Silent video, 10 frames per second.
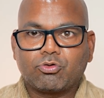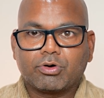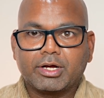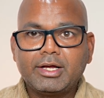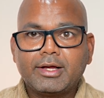
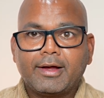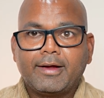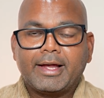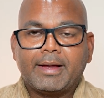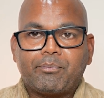Okay,
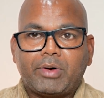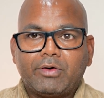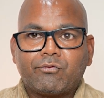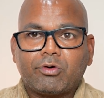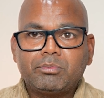
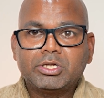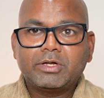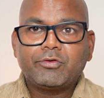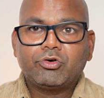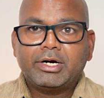apart from this,
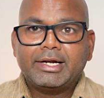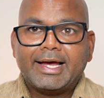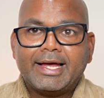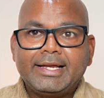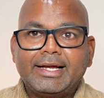if you did
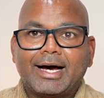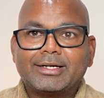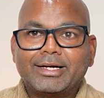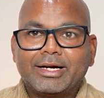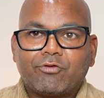any
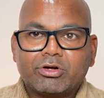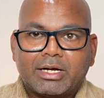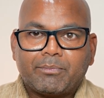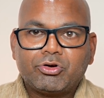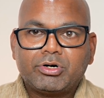other degree, for
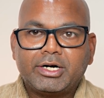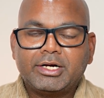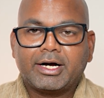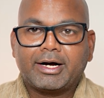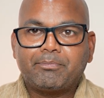example you did
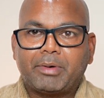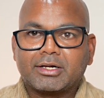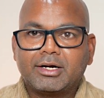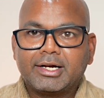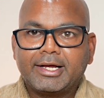your
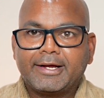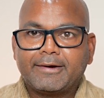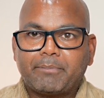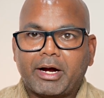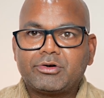bachelor degree
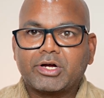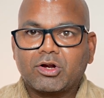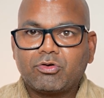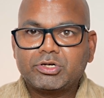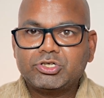in
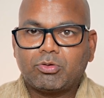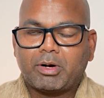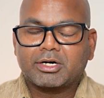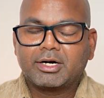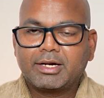biotechnology or
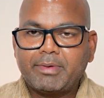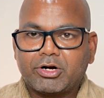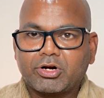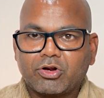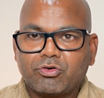master degree
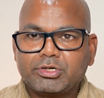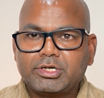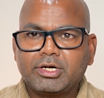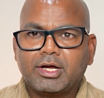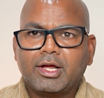
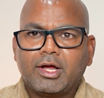biotechnology